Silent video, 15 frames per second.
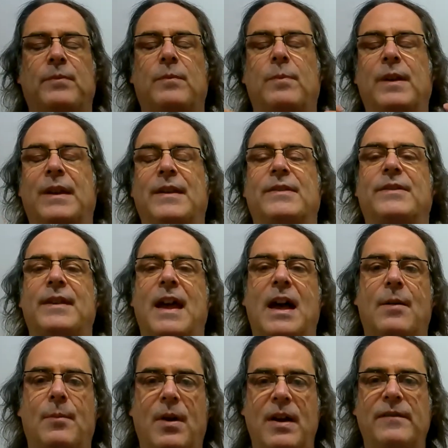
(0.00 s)
because now
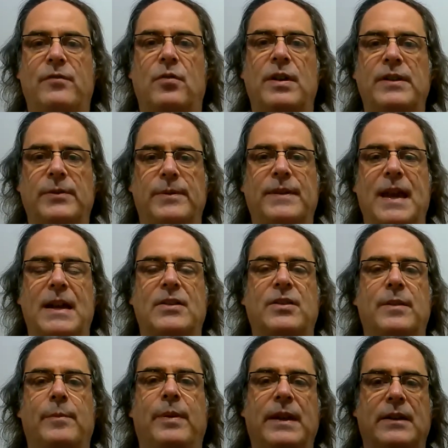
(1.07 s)
my voice was
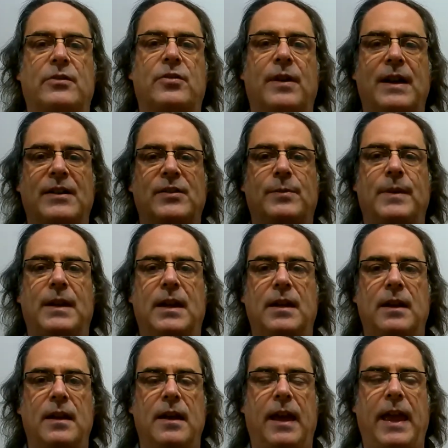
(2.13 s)
actually being transmitted
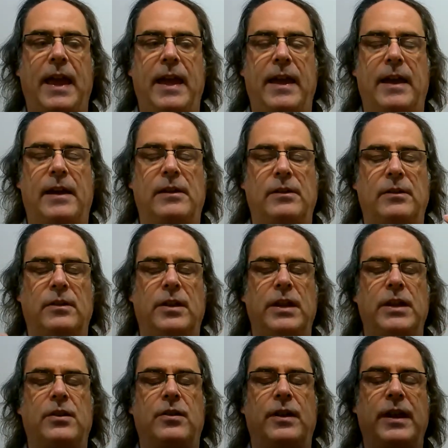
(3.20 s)
and he
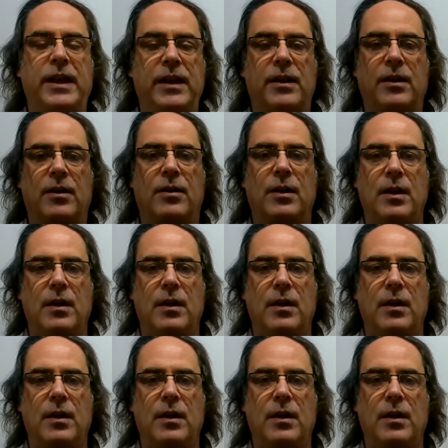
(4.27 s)
could hear